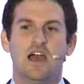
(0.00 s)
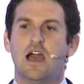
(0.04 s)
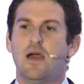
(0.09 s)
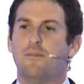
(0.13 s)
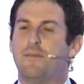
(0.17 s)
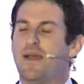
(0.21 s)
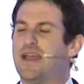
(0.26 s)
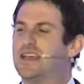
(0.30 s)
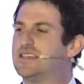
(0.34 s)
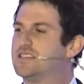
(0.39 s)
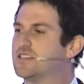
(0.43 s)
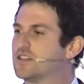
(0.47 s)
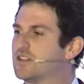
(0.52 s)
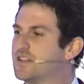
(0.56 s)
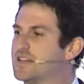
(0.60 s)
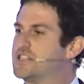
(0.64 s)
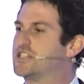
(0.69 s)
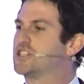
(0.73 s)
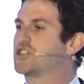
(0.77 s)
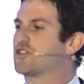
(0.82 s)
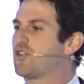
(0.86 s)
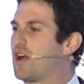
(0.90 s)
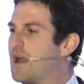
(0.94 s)
basically
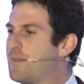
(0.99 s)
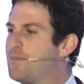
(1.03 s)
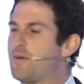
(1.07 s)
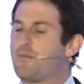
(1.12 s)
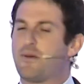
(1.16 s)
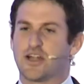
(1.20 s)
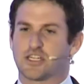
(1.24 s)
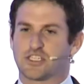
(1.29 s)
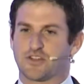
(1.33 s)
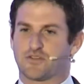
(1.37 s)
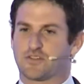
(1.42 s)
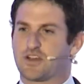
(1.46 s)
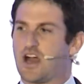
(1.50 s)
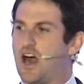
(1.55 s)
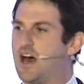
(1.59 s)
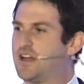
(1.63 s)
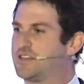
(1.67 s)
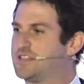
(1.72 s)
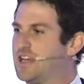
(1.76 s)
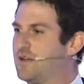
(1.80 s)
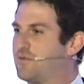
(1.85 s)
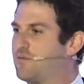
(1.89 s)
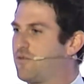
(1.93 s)
scrape a bunch of
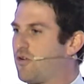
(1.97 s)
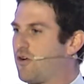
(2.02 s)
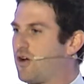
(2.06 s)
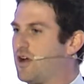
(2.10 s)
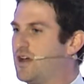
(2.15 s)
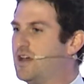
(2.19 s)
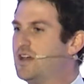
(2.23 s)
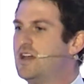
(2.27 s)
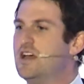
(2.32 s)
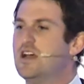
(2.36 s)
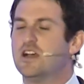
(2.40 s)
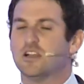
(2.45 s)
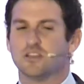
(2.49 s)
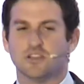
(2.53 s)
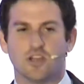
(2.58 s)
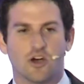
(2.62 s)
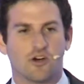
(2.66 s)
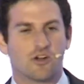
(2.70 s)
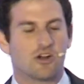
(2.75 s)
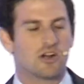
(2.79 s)
content for it, load it